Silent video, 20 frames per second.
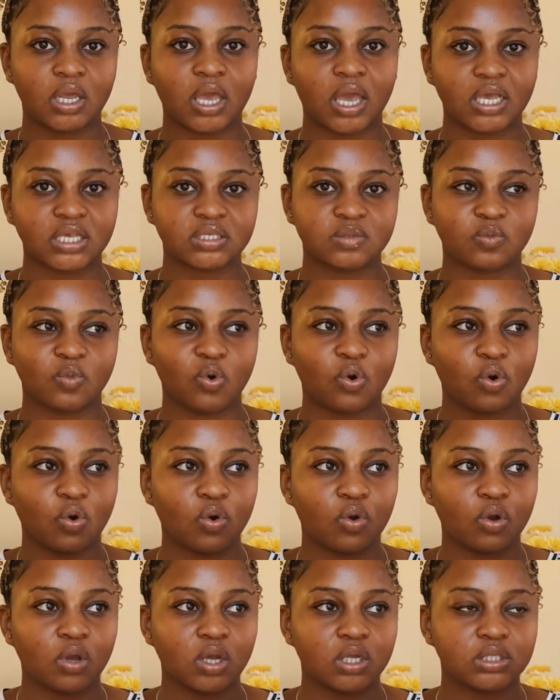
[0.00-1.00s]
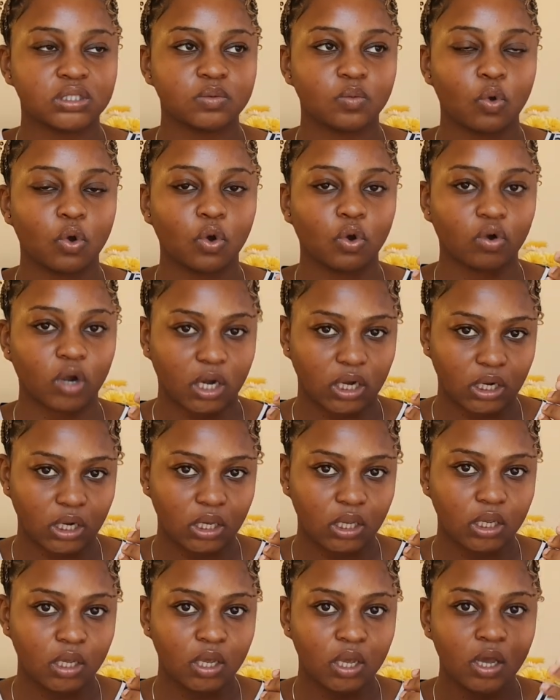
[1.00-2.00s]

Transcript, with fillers: has more it's more grainy